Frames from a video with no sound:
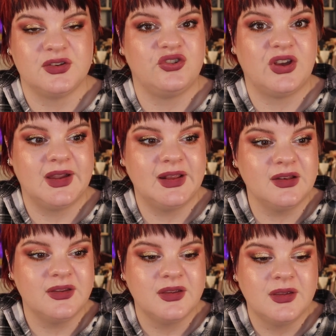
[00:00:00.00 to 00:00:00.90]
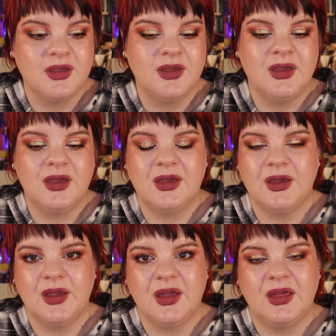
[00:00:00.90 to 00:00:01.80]
child.
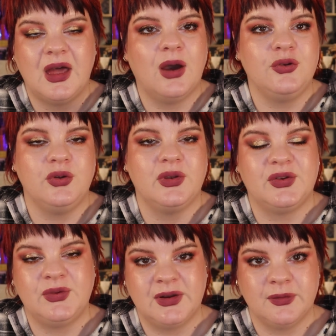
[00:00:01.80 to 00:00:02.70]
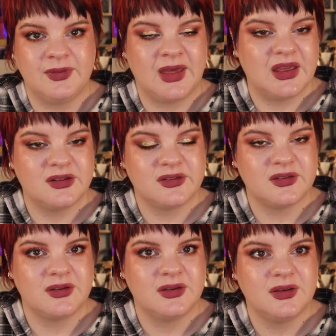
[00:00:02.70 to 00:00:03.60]
How do you get rid of
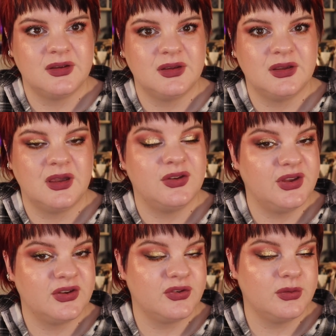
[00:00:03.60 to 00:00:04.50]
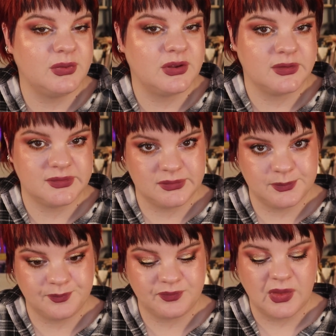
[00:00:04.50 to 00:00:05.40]
that addiction?
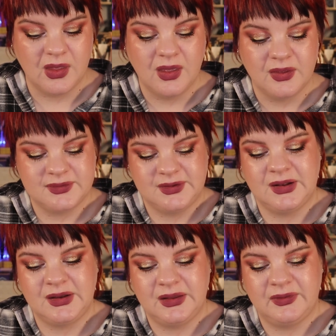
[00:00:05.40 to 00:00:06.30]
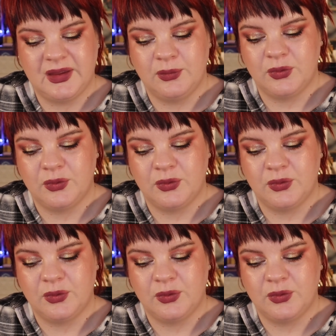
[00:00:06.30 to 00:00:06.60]
Because suddenly they